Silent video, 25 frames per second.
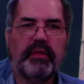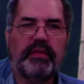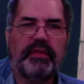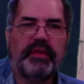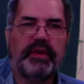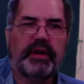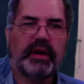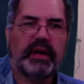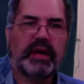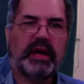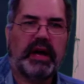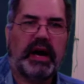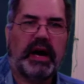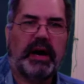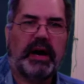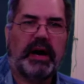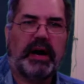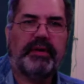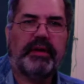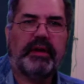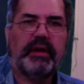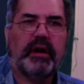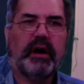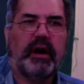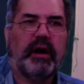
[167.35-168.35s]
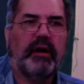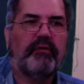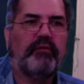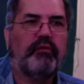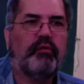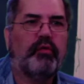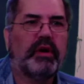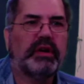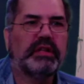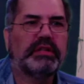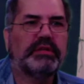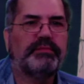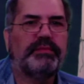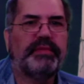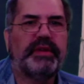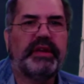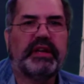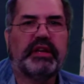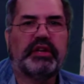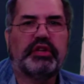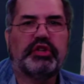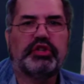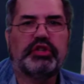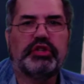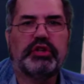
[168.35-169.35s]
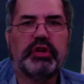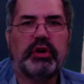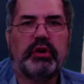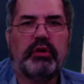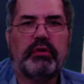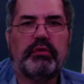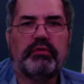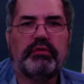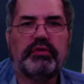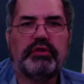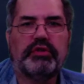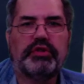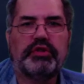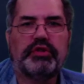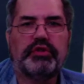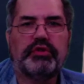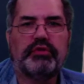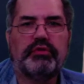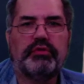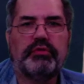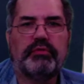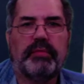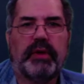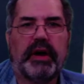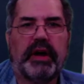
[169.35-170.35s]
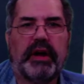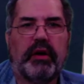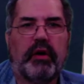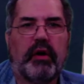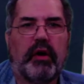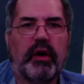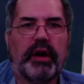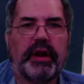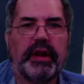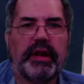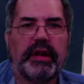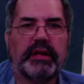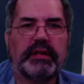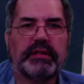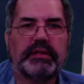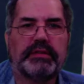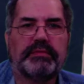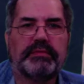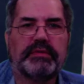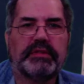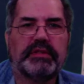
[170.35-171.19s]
the copy of what's being shown to my audience.